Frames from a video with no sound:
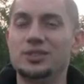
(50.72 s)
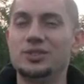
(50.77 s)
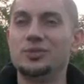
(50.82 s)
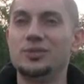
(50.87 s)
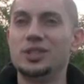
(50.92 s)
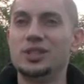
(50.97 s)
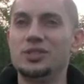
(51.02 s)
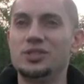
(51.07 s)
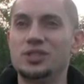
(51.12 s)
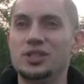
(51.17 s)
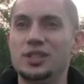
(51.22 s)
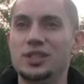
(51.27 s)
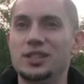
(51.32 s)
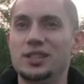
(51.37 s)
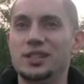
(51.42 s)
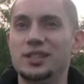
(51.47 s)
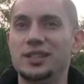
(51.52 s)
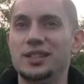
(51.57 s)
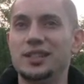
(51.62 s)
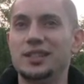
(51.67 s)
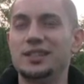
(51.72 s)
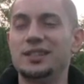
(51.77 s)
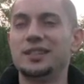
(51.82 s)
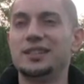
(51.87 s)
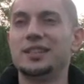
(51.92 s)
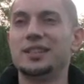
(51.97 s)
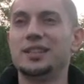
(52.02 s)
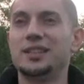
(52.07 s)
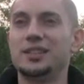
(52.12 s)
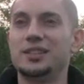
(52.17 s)
Tunisia and
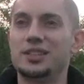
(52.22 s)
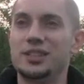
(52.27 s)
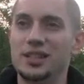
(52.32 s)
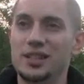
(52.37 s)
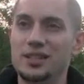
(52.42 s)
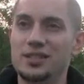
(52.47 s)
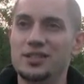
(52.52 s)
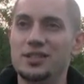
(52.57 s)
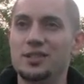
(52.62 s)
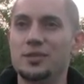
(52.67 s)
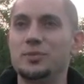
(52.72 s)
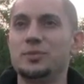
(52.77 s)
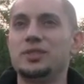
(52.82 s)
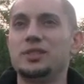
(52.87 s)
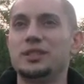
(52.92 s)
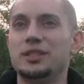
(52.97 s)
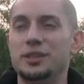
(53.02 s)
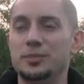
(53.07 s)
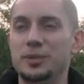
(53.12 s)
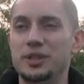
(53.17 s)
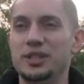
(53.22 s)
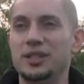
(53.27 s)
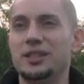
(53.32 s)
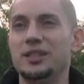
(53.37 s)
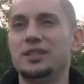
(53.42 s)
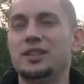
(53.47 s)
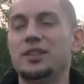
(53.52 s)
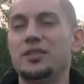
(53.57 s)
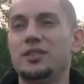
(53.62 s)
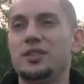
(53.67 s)
then later in Egypt and
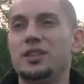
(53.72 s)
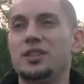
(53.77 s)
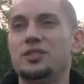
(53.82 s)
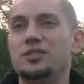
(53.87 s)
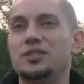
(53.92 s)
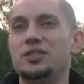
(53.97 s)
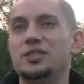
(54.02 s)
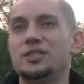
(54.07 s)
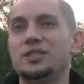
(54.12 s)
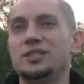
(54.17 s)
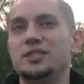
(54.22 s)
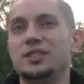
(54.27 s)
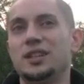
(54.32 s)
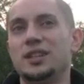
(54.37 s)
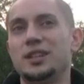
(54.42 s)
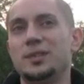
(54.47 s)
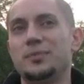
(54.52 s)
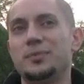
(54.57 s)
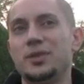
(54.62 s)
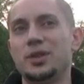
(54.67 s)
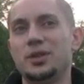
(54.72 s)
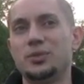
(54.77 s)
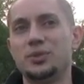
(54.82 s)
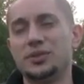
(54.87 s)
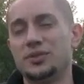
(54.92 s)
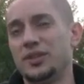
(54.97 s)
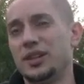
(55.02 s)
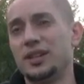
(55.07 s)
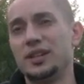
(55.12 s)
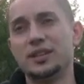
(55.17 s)
Libya and other countries, it
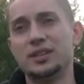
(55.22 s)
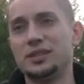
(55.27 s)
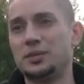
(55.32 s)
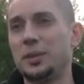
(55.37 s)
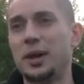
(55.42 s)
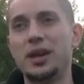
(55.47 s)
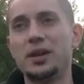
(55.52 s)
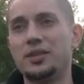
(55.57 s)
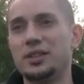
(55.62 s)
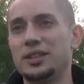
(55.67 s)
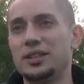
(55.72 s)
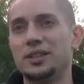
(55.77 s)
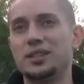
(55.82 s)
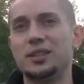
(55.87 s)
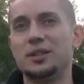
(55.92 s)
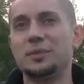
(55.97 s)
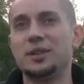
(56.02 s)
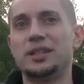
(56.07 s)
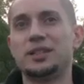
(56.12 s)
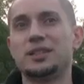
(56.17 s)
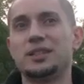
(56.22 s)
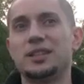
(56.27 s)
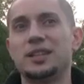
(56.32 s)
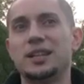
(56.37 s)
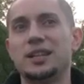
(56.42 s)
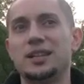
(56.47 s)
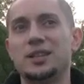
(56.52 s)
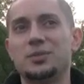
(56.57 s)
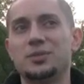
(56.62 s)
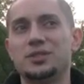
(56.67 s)
was very inspiring. You know, I'm not going to
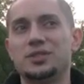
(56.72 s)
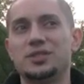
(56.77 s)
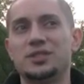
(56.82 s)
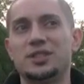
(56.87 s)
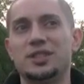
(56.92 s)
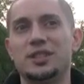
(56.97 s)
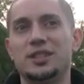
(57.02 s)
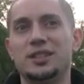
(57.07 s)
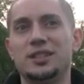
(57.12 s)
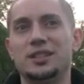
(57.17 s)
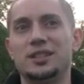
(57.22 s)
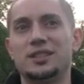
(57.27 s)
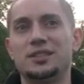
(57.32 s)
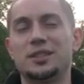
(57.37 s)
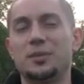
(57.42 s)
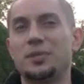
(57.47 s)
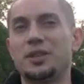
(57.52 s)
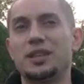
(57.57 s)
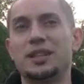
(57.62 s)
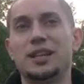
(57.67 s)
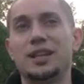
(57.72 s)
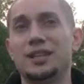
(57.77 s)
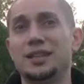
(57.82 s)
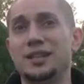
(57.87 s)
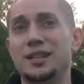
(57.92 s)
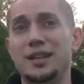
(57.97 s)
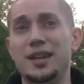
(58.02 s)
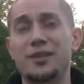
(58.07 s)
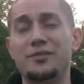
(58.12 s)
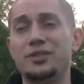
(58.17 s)
lie, that was something that
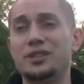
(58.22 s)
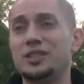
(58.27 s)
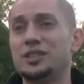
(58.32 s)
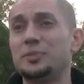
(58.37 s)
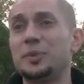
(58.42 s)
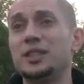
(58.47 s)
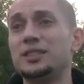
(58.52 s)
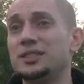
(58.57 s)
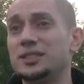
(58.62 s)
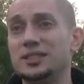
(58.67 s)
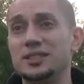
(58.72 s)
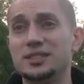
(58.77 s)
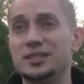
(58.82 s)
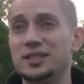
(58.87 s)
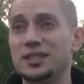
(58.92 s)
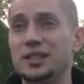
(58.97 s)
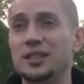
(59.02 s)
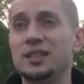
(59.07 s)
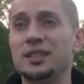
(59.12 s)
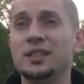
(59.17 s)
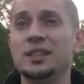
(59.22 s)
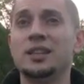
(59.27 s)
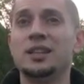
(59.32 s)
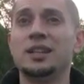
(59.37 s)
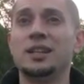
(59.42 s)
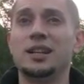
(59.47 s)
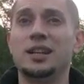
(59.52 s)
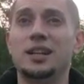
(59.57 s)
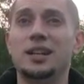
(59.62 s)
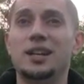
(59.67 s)
I'd never expected to see,
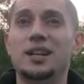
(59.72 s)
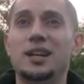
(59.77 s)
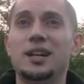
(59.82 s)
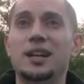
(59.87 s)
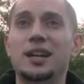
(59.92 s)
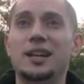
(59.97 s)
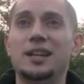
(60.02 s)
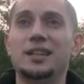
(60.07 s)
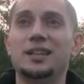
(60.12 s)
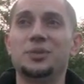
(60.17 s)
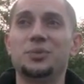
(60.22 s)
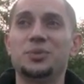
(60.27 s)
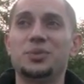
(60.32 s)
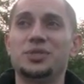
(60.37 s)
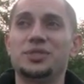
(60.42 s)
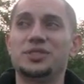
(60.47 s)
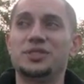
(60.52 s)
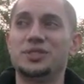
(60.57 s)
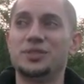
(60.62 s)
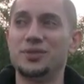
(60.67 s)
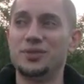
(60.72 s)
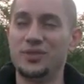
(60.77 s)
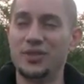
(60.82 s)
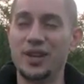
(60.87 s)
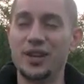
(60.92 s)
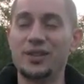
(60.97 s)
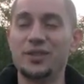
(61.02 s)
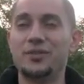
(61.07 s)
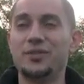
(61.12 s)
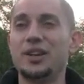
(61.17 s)
and was
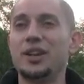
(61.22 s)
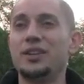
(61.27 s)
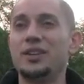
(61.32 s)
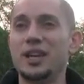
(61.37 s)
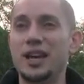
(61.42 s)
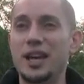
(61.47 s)
very, very